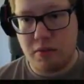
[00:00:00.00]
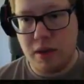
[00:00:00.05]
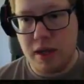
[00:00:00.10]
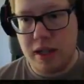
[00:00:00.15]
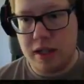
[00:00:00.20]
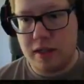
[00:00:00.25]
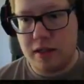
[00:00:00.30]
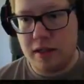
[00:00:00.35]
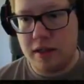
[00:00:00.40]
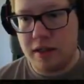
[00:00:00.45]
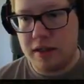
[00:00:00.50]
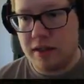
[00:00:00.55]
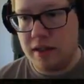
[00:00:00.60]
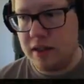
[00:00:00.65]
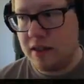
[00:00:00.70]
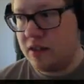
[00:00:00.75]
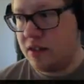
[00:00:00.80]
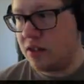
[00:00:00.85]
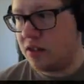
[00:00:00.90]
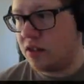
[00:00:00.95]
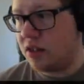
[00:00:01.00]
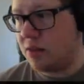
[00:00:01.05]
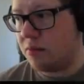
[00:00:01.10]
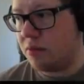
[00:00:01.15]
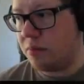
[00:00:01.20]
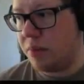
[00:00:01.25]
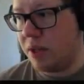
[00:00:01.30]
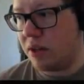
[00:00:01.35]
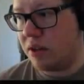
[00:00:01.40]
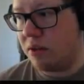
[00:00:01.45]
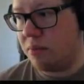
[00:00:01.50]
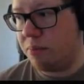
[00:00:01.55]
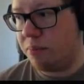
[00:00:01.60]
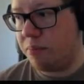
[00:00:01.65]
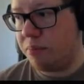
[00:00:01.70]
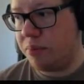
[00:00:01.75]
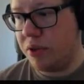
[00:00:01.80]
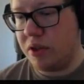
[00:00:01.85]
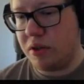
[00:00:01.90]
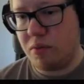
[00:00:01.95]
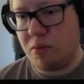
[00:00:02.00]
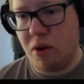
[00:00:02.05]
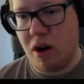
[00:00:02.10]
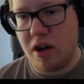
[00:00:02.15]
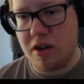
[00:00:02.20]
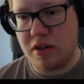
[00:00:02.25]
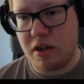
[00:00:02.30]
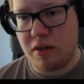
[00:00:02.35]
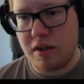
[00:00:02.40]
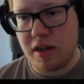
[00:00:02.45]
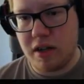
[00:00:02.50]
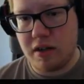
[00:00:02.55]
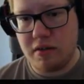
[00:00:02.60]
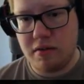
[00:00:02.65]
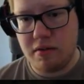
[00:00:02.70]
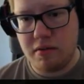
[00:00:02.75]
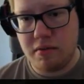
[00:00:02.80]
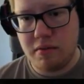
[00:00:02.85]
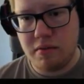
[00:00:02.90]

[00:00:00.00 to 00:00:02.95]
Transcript: well, at least it seems to be pretty quiet down here.